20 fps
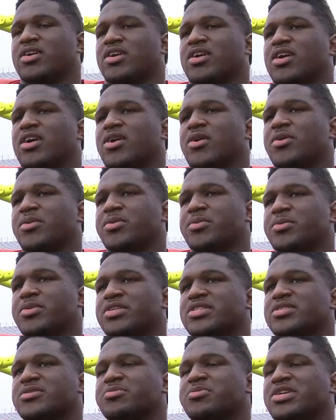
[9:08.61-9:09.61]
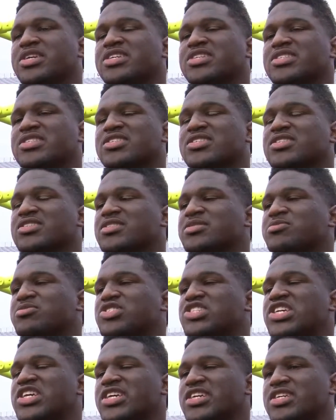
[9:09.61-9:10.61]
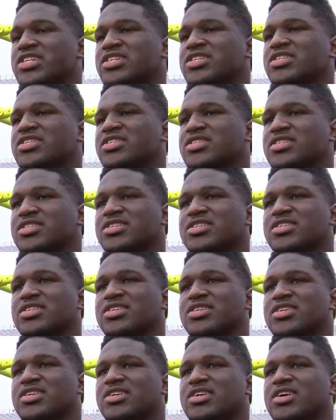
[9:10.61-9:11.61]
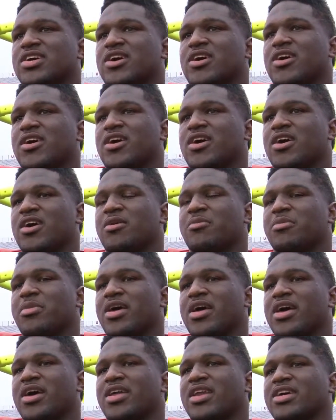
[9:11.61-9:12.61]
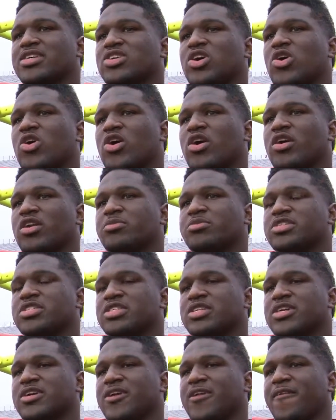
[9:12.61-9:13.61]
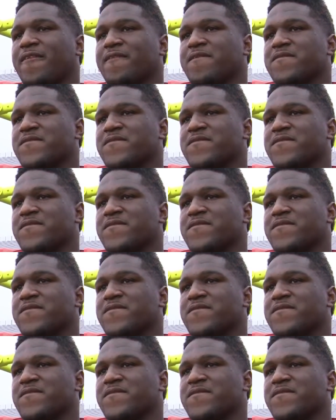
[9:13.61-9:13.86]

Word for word: Uh, we eat some pizza, some chicken. Uh, man, that's hard. Let me see.